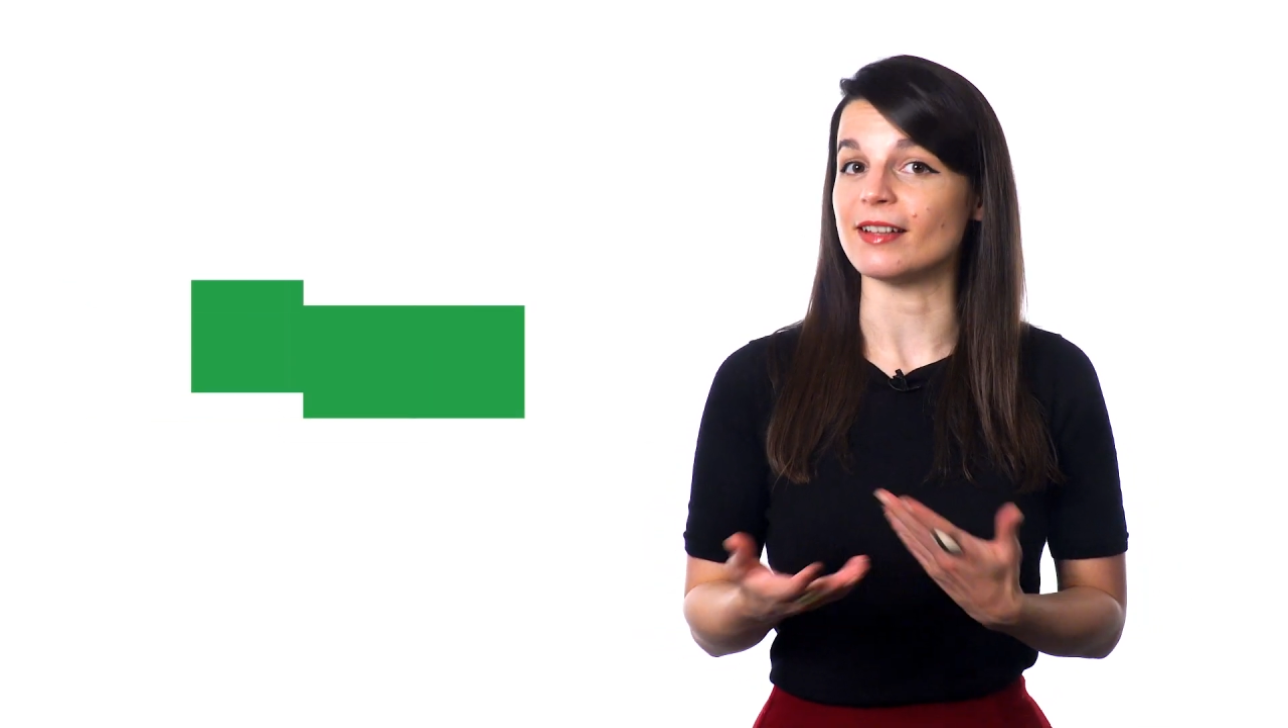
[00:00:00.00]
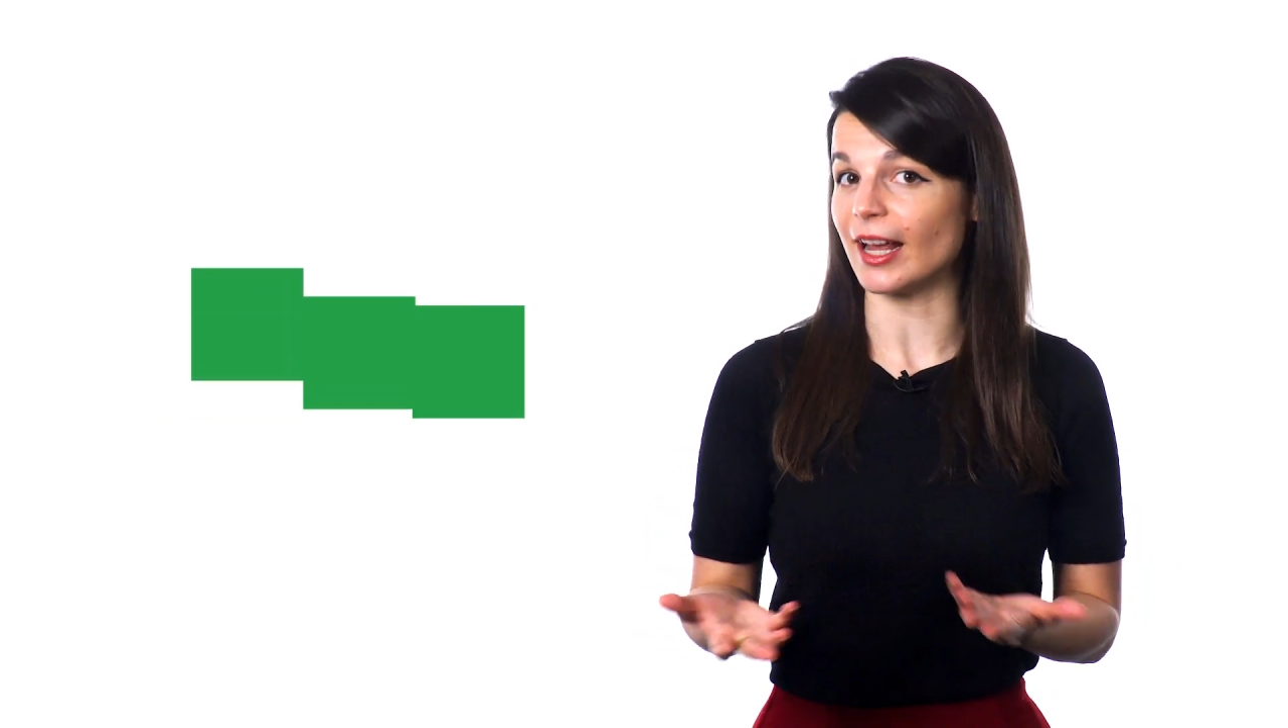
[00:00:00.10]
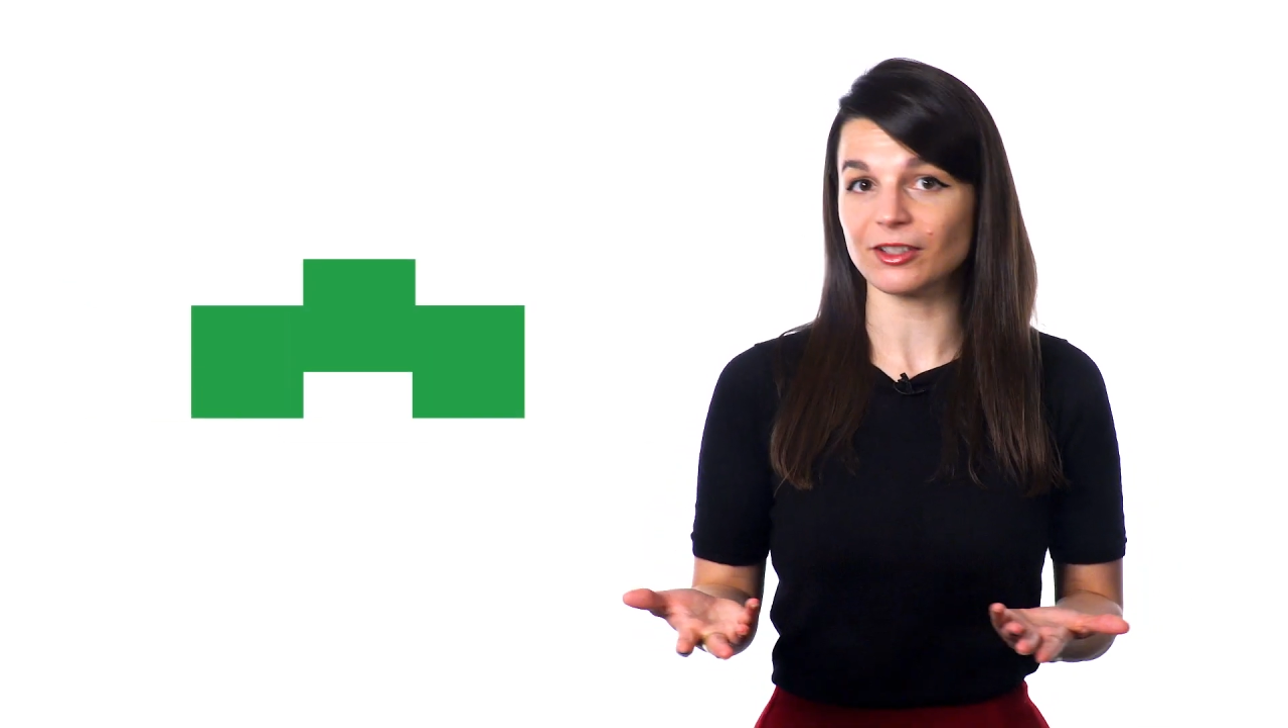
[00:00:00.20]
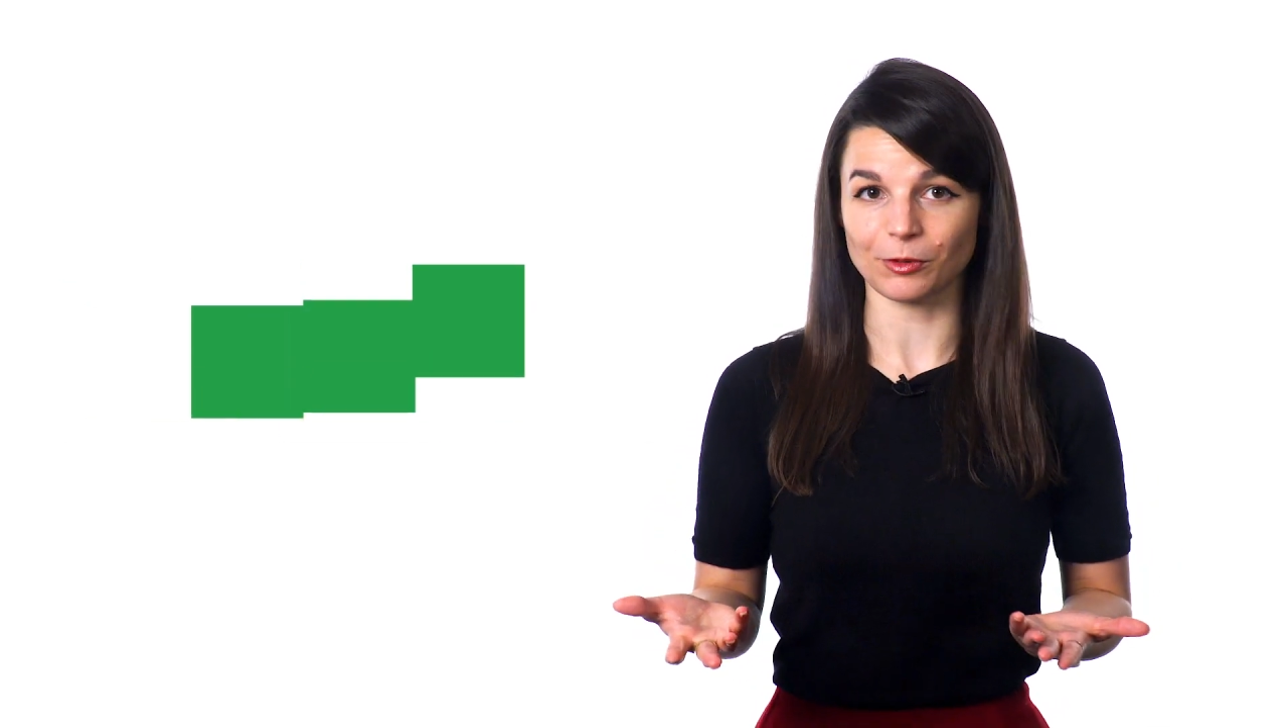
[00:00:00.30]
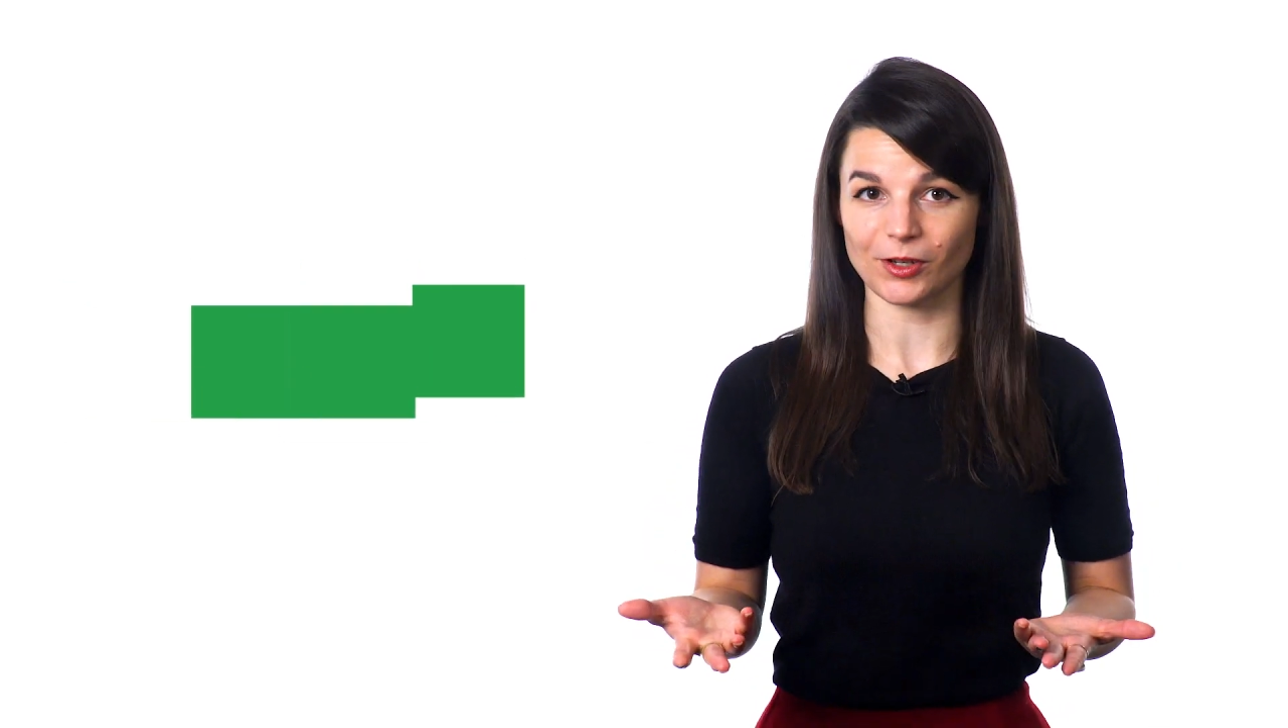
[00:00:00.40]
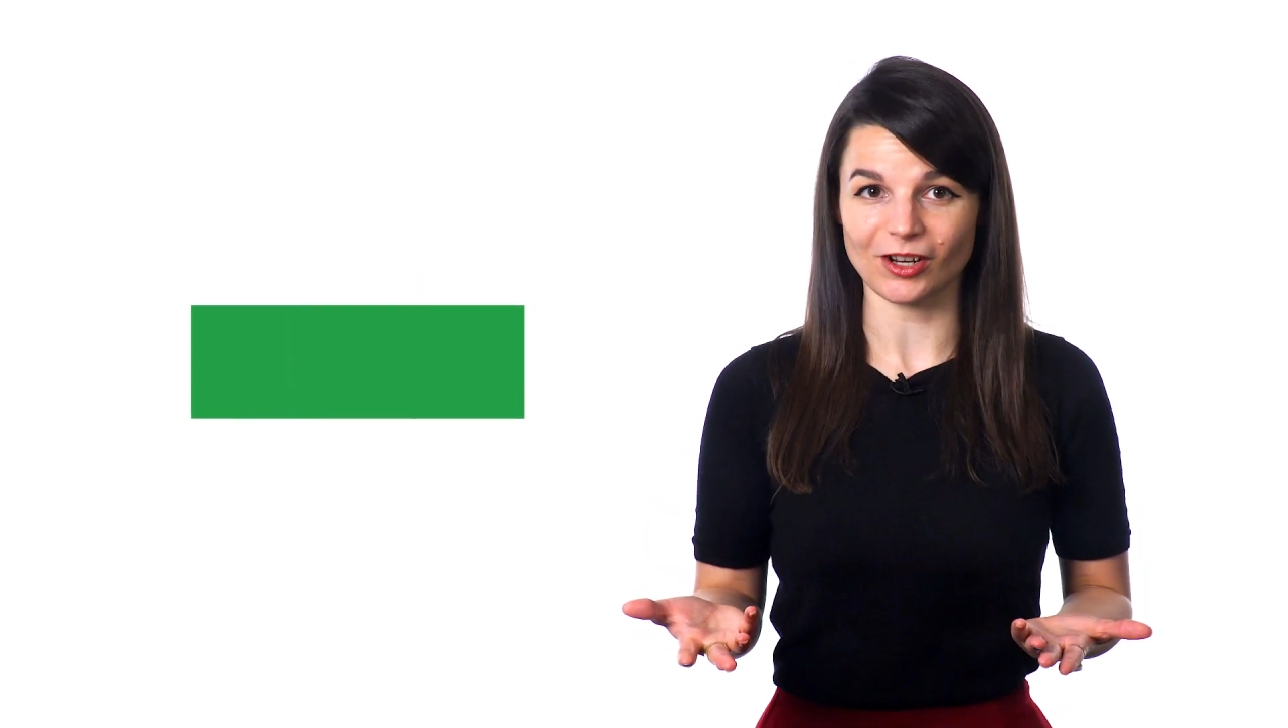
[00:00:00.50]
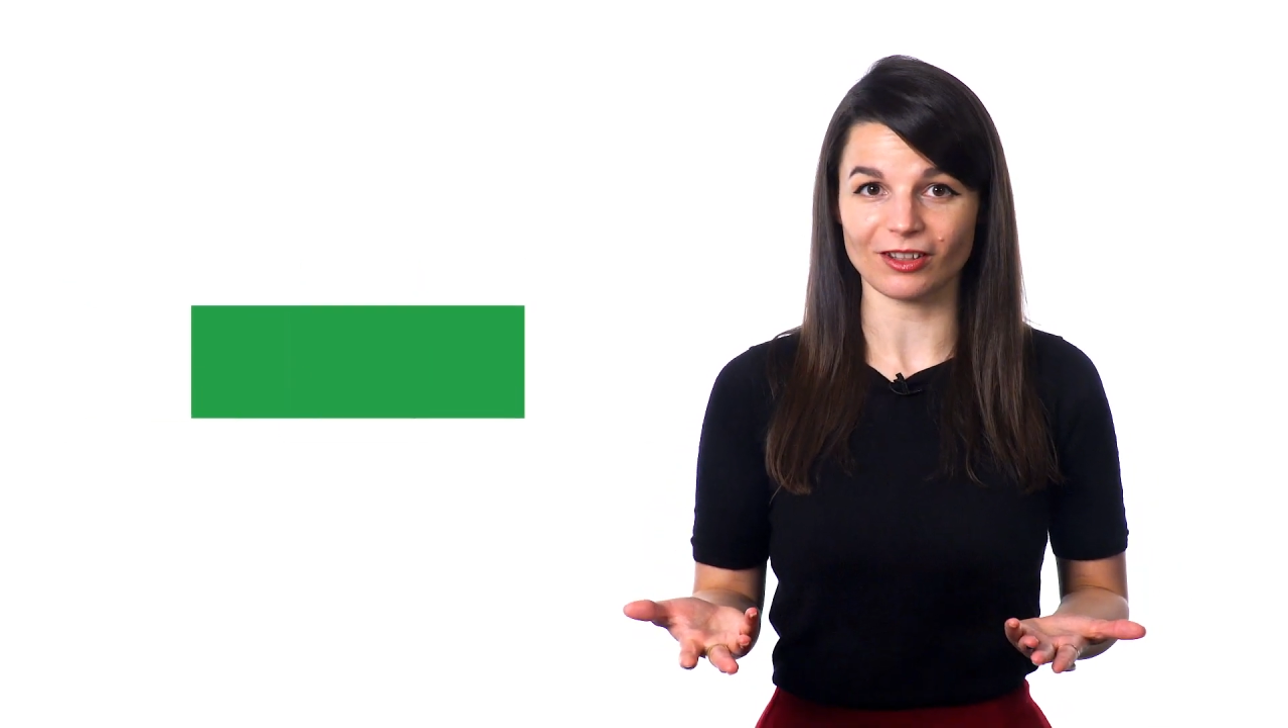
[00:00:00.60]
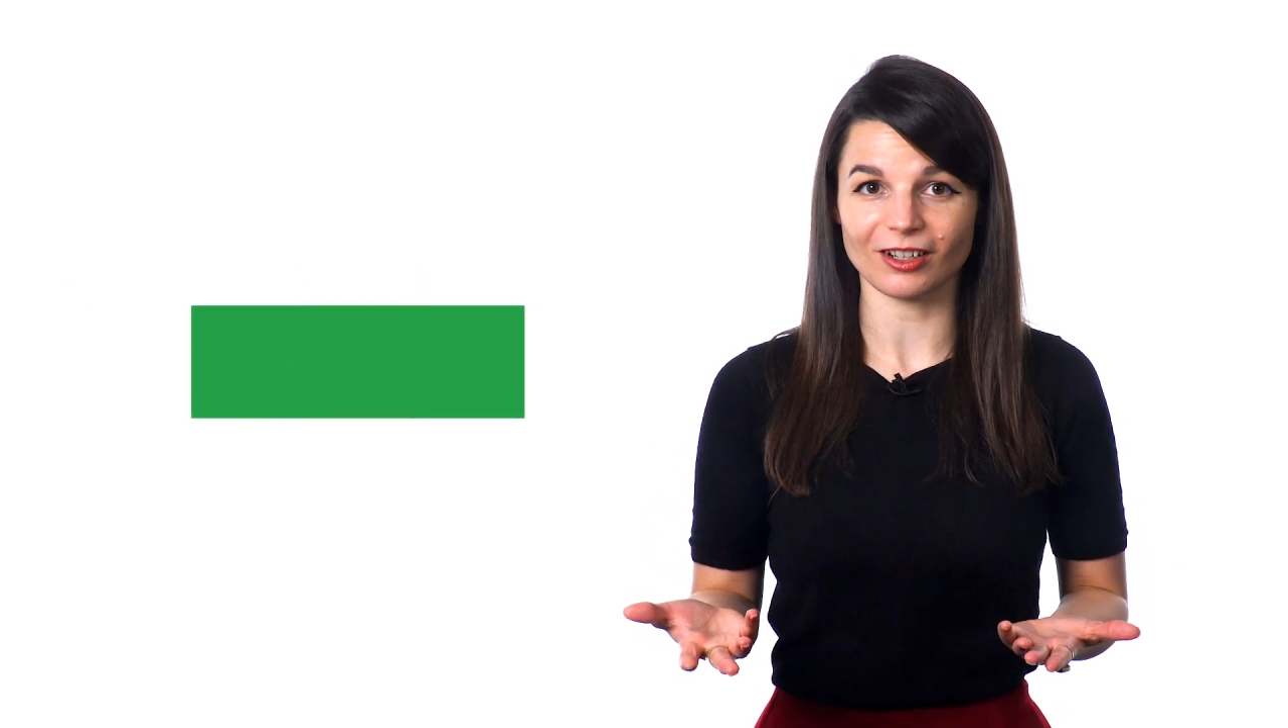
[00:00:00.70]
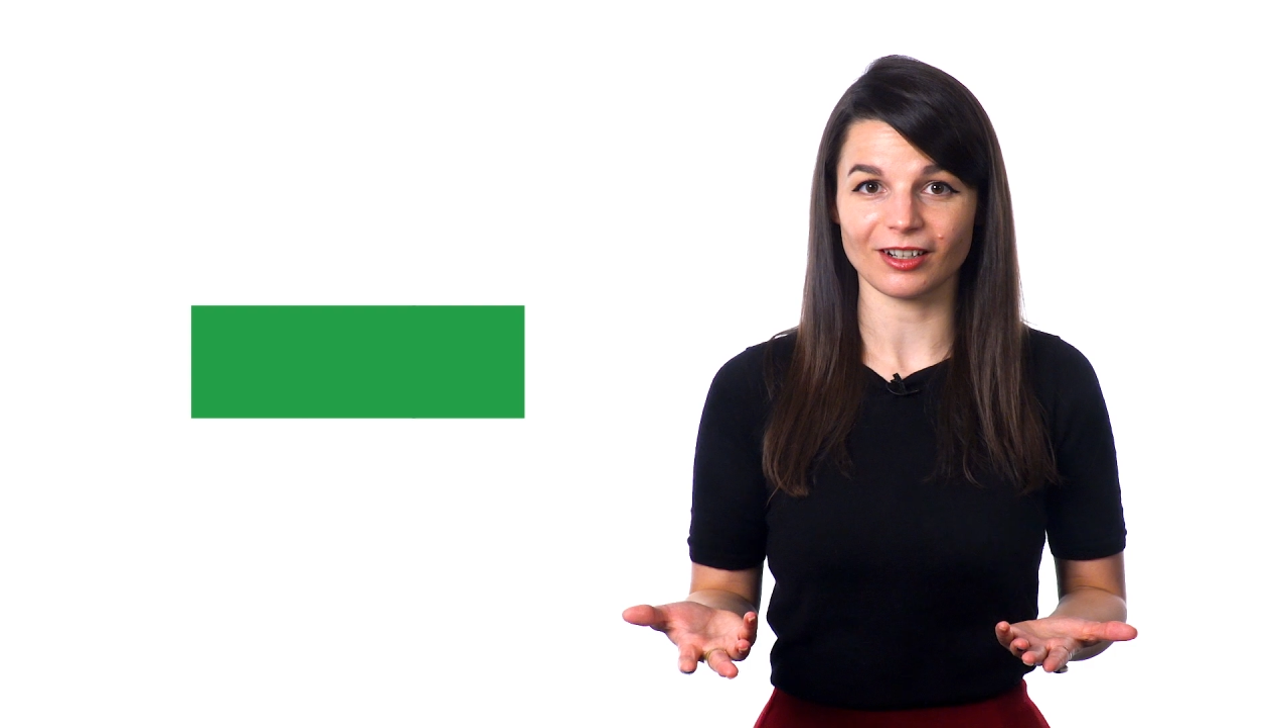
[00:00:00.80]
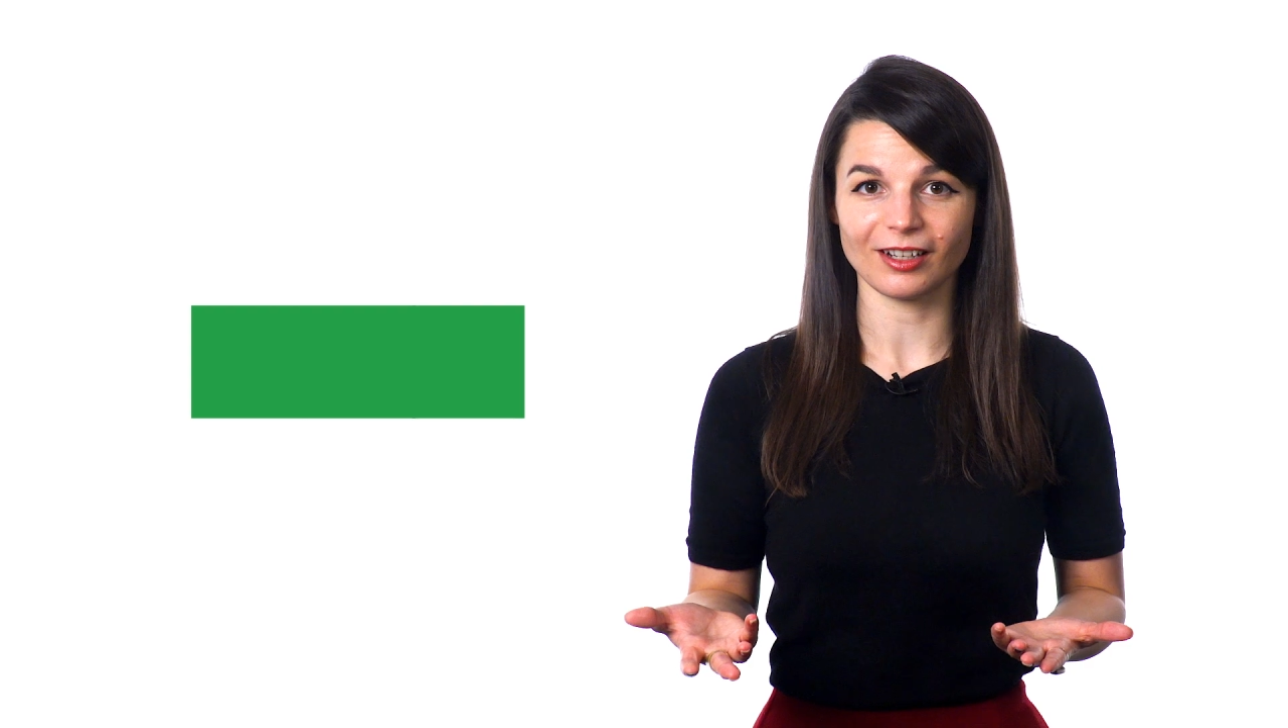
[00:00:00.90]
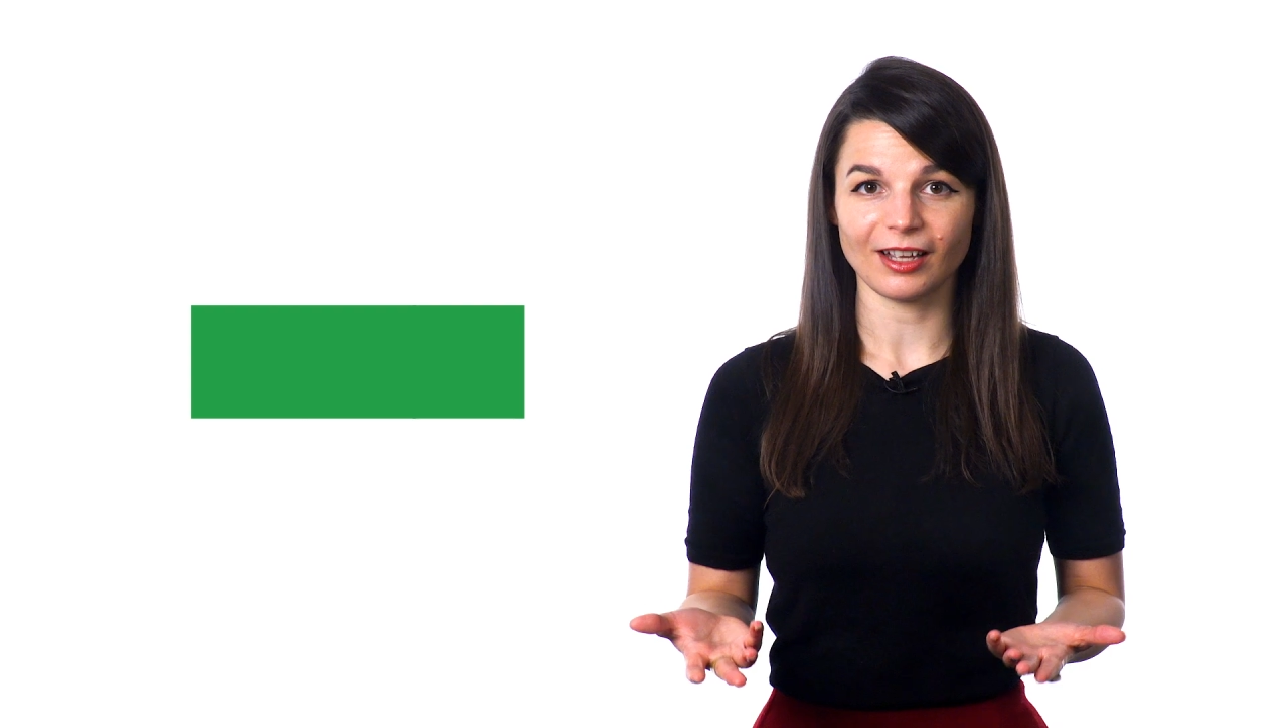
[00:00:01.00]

next to each other.